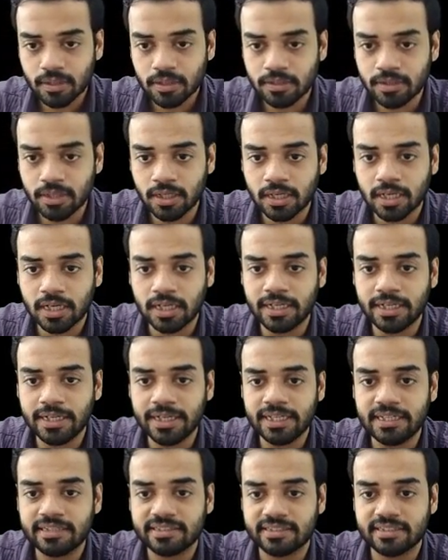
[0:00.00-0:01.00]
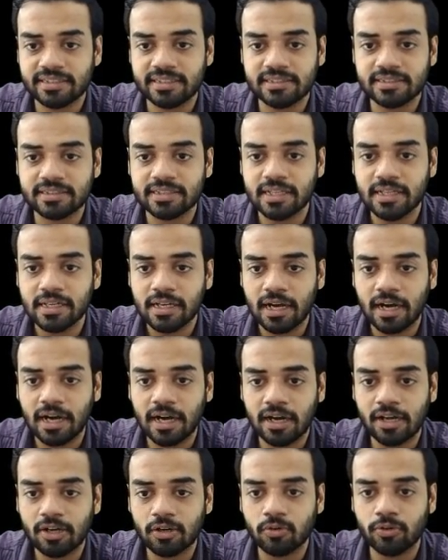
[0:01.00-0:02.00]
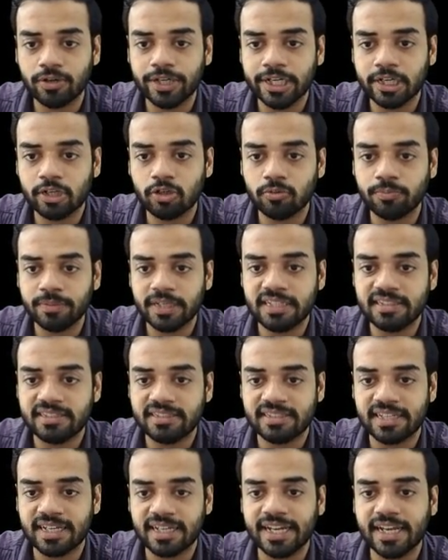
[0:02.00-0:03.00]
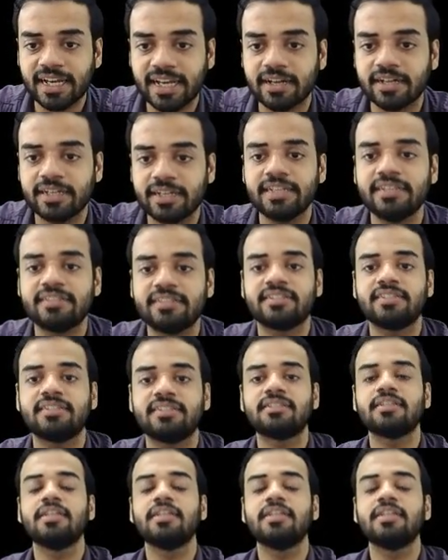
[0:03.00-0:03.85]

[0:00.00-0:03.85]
the conditions are going to be xeric conditions.